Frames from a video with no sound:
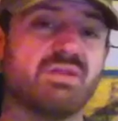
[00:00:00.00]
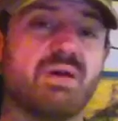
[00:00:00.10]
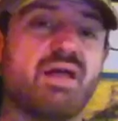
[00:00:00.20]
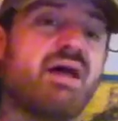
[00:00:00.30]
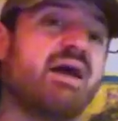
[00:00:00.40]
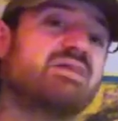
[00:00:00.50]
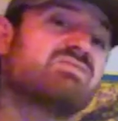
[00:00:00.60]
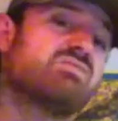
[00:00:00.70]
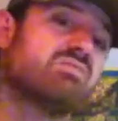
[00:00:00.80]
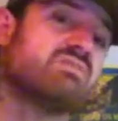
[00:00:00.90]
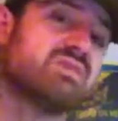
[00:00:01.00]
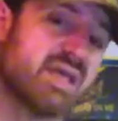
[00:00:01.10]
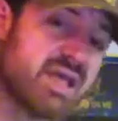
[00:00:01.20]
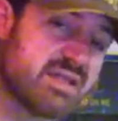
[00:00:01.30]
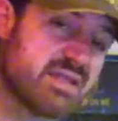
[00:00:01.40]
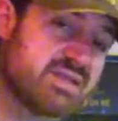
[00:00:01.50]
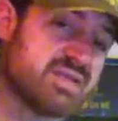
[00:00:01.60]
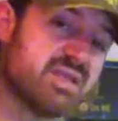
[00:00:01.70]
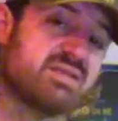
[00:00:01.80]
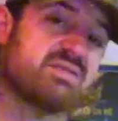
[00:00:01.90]
The man asks for the woman's hand, and
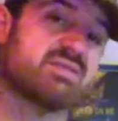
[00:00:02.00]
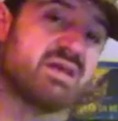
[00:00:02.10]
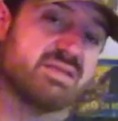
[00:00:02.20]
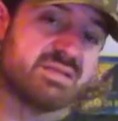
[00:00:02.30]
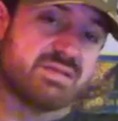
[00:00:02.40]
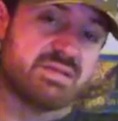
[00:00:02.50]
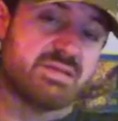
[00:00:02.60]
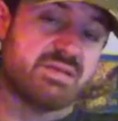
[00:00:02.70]
she consents.